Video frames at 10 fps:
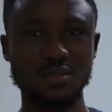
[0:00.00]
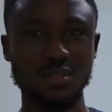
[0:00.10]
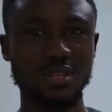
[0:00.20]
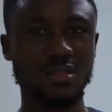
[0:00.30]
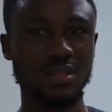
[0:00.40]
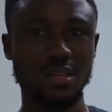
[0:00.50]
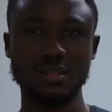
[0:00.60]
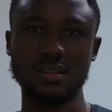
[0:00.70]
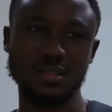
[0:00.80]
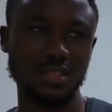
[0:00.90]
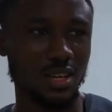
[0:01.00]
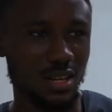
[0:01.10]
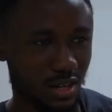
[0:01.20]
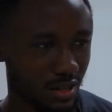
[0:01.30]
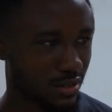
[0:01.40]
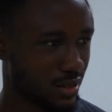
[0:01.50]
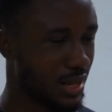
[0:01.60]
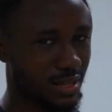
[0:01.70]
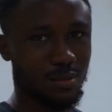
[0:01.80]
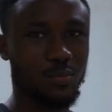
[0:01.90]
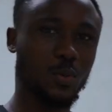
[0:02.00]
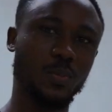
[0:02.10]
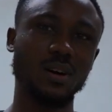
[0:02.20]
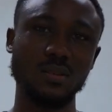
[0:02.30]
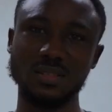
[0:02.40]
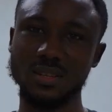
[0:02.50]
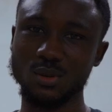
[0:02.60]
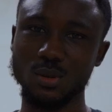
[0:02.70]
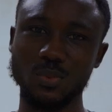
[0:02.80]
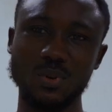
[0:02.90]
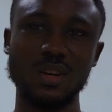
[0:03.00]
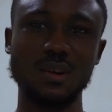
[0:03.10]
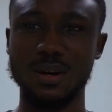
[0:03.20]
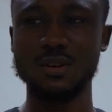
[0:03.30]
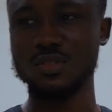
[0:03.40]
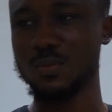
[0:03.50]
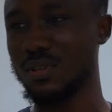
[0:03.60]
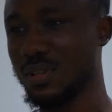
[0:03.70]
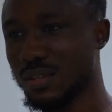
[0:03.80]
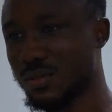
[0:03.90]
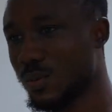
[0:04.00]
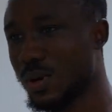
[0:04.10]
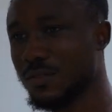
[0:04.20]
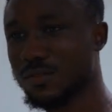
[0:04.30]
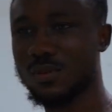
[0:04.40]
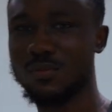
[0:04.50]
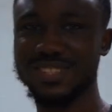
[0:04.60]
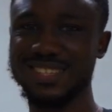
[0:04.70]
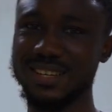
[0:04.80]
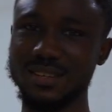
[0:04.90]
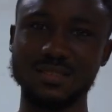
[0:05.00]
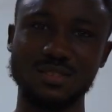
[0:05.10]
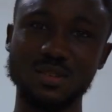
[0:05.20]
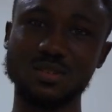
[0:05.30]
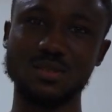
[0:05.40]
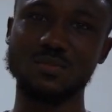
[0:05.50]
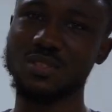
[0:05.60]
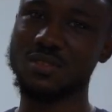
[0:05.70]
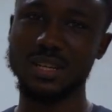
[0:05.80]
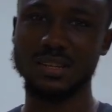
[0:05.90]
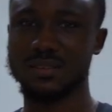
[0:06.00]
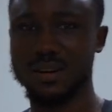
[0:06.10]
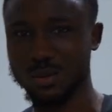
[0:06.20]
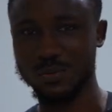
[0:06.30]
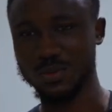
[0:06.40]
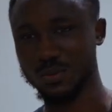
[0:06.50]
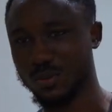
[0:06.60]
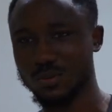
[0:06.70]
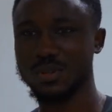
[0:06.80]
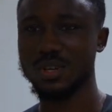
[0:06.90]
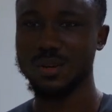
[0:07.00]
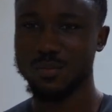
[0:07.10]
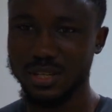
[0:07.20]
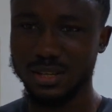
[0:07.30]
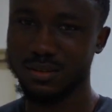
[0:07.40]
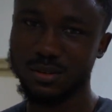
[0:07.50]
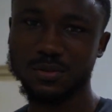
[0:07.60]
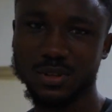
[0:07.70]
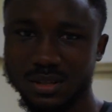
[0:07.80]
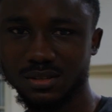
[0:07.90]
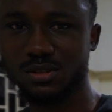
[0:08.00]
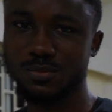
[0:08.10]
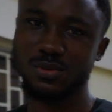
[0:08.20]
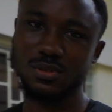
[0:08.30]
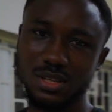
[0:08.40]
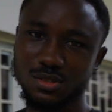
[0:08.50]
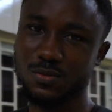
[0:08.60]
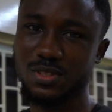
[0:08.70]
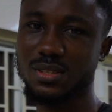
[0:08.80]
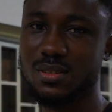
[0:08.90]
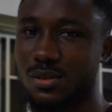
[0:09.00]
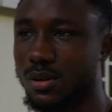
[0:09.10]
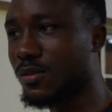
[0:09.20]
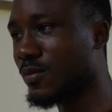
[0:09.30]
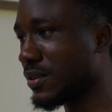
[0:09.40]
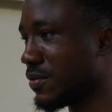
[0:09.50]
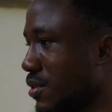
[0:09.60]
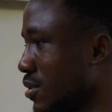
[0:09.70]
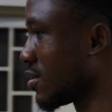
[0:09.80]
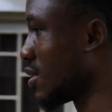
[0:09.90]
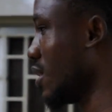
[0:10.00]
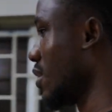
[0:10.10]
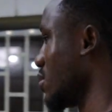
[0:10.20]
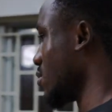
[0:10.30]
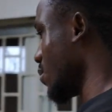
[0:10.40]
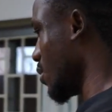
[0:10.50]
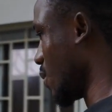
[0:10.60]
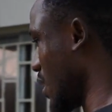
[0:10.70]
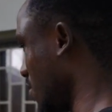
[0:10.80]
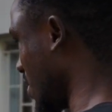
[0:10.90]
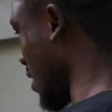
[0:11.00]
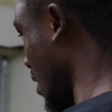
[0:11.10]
or anything like that, and you need like a proper setup, we are going to be doing that. So we have some gears, just some, it's not like out of the world, but then enough to get the job done, as you've seen in all of my videos. So what we have here are